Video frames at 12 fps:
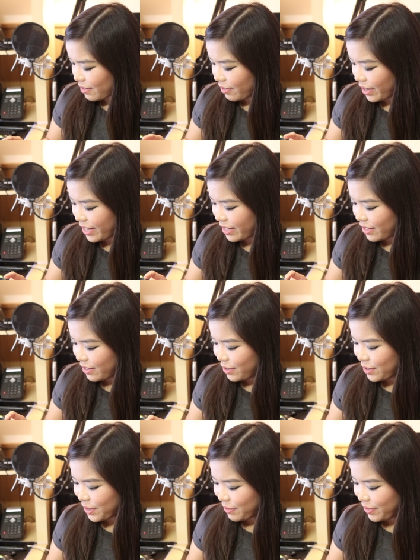great
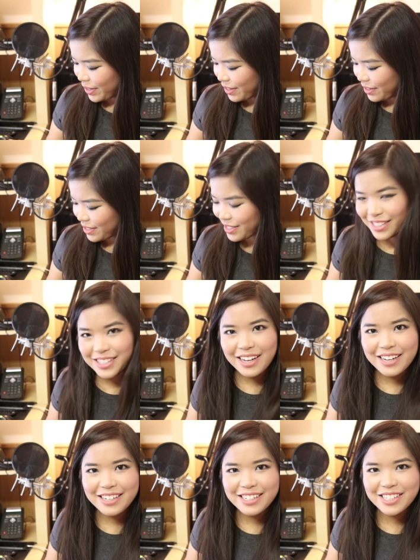YouTube videos and
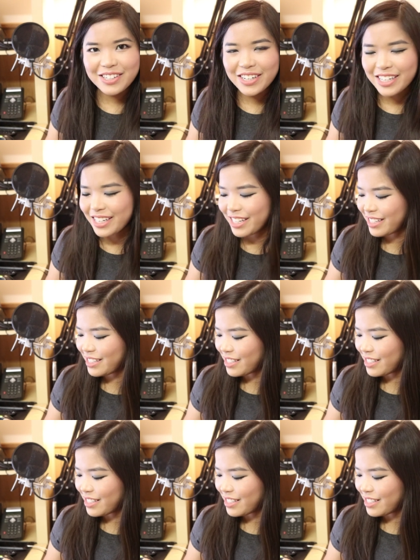science, right?